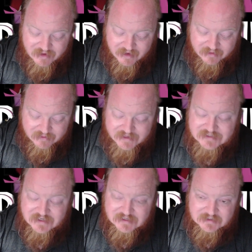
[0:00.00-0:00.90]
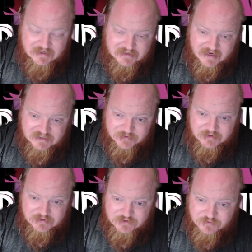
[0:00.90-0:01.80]
and this is the
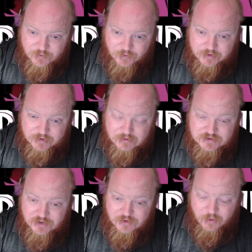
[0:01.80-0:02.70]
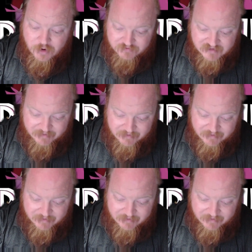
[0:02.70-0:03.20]
detachment for those of you who are of like